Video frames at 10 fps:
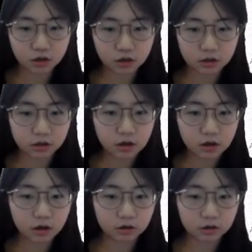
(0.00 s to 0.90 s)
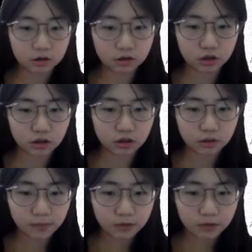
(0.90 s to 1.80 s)
or
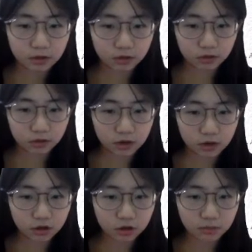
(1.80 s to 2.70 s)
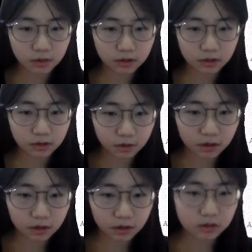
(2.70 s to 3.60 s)
degeneration
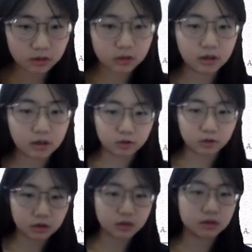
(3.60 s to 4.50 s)
metabolics increase,